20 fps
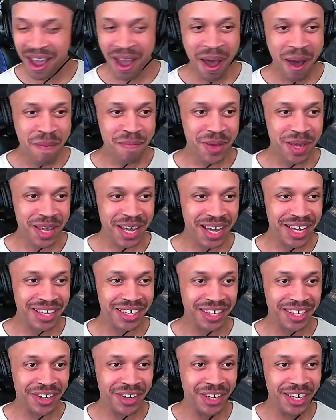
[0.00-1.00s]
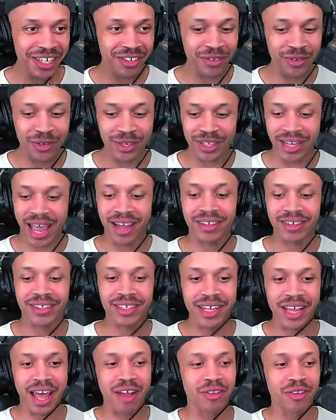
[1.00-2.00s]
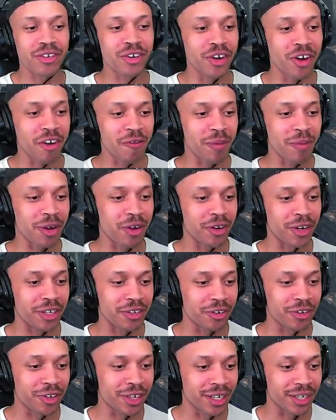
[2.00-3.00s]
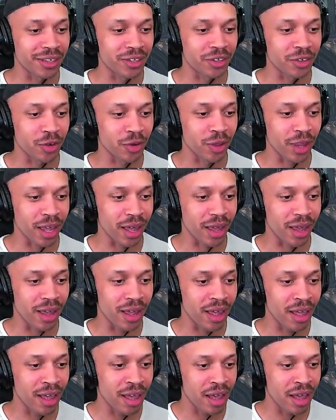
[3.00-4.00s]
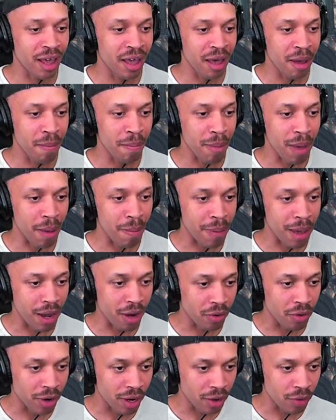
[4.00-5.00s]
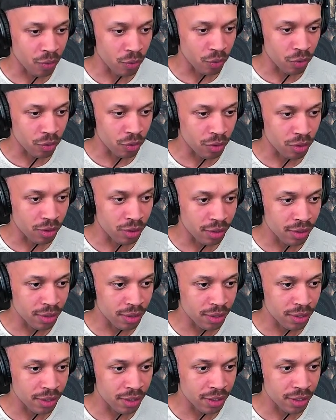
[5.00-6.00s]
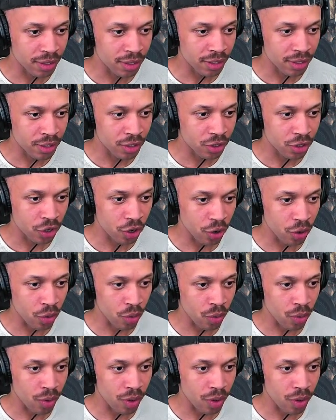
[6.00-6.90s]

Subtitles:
because of green screen. Actually, I'll turn off my green screen so that my background will show.